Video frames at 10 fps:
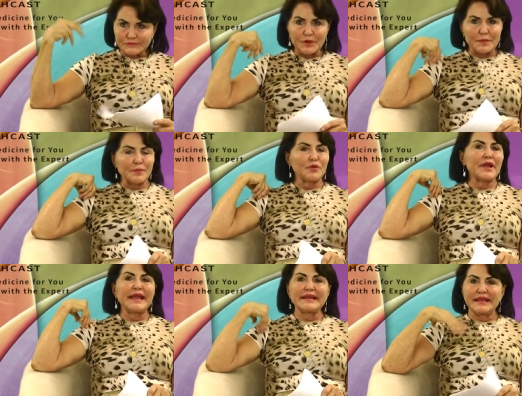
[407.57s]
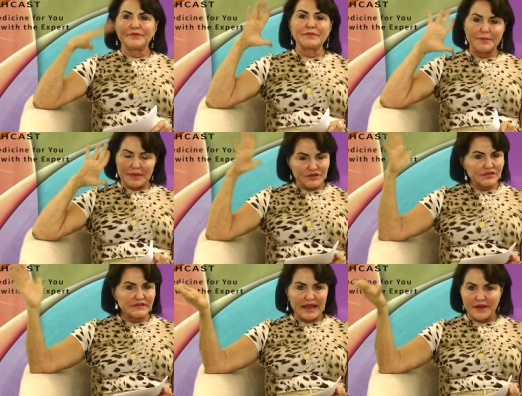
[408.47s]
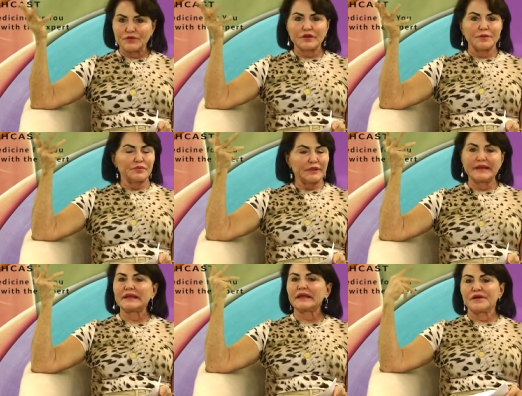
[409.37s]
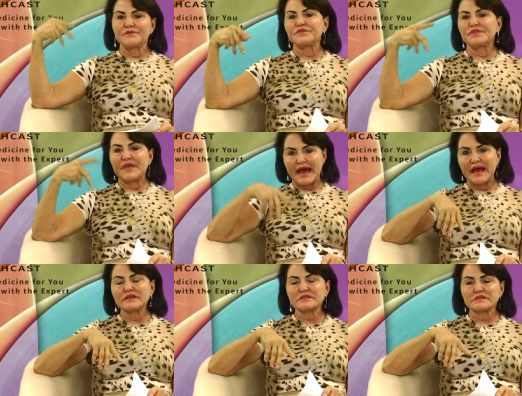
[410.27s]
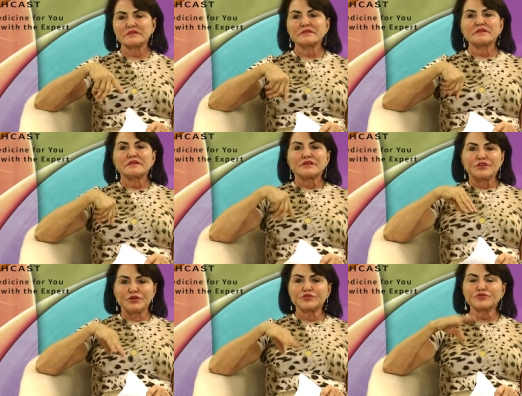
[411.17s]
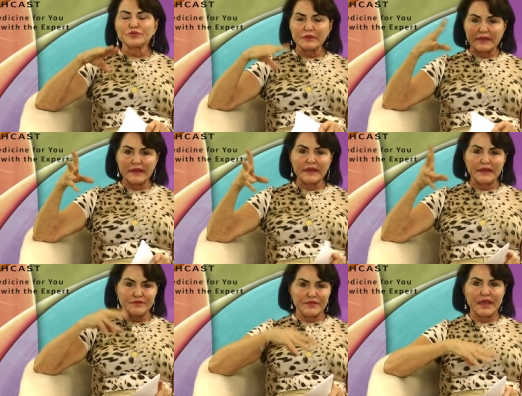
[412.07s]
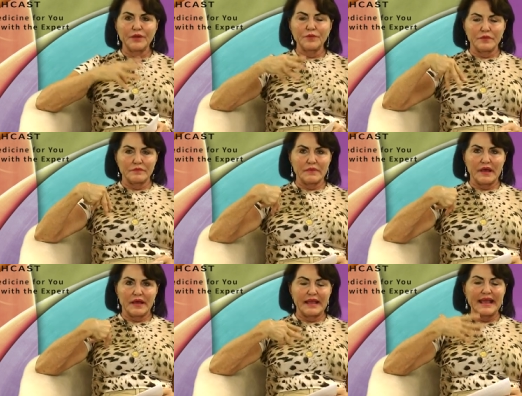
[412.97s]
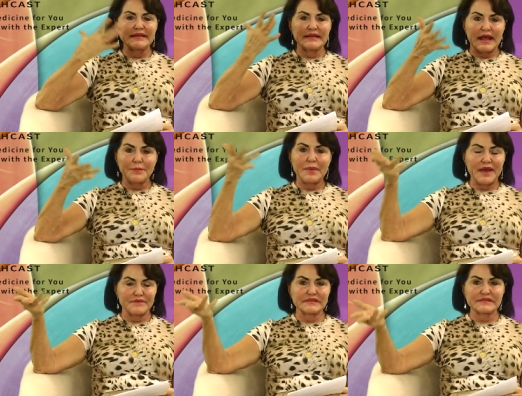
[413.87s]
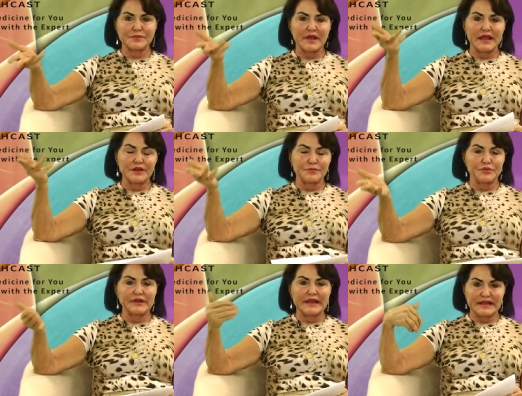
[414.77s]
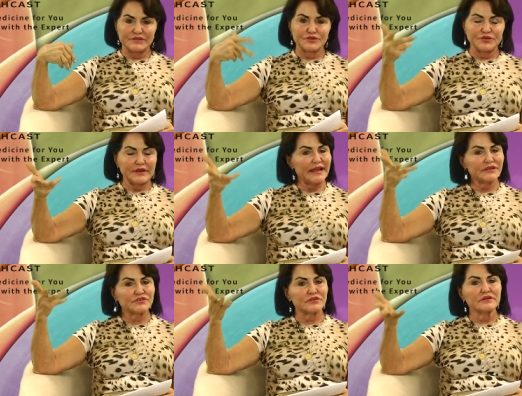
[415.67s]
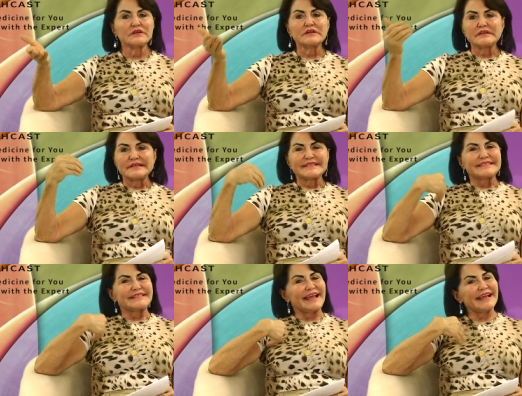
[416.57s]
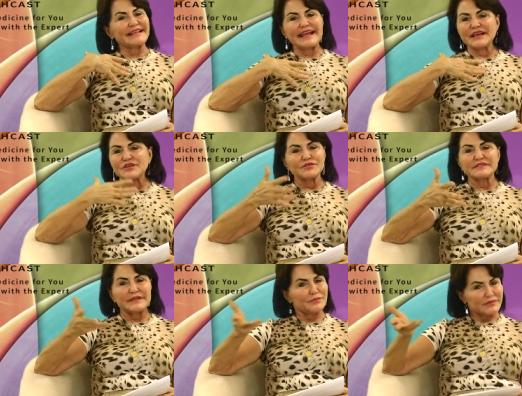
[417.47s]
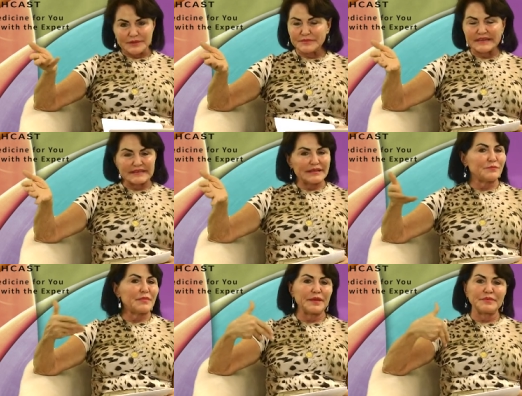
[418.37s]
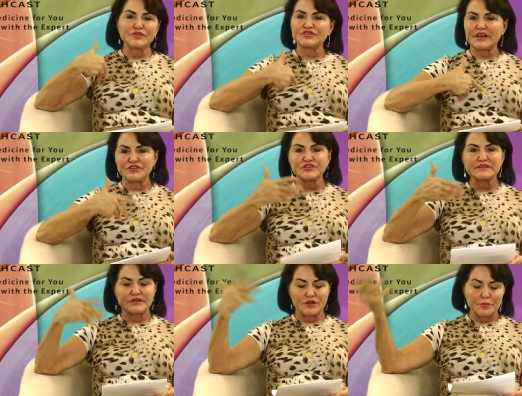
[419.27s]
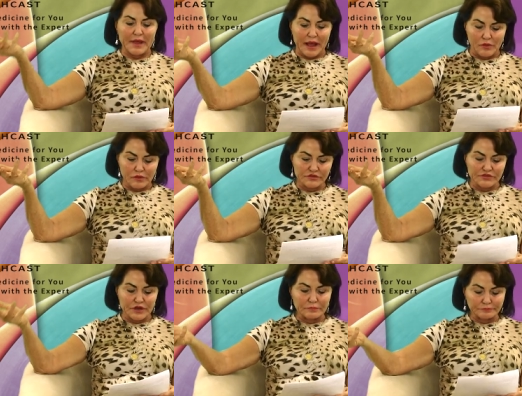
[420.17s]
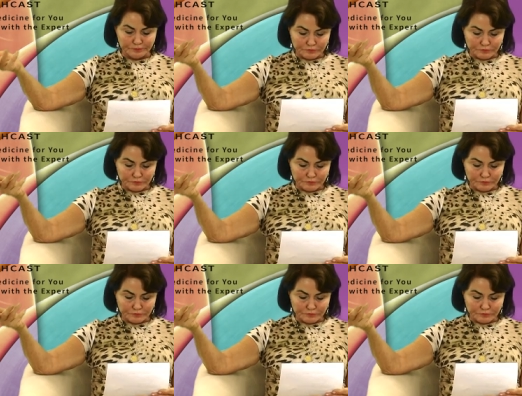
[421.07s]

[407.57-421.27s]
remember any of my patients ever complaining of that. Usually, if they uh, ended up having some kind of precancer or cancer, they, they had no symptoms except maybe changes in their bowel. So,